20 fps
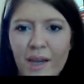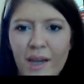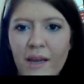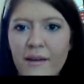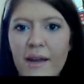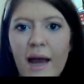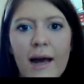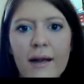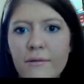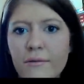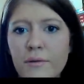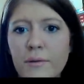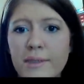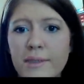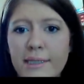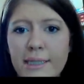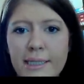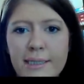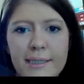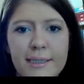not everyone
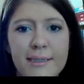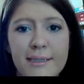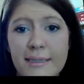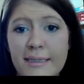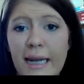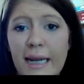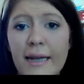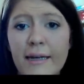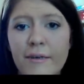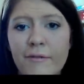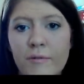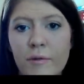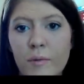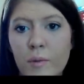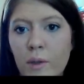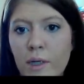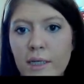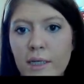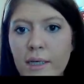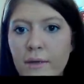needs this because not
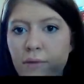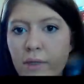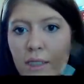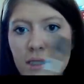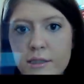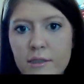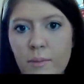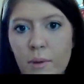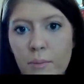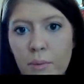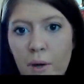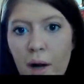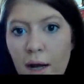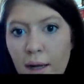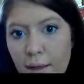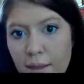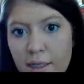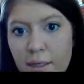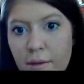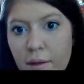everyone even needs to put
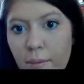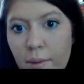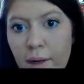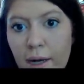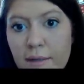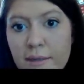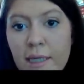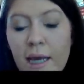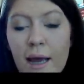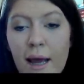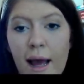product in their brows.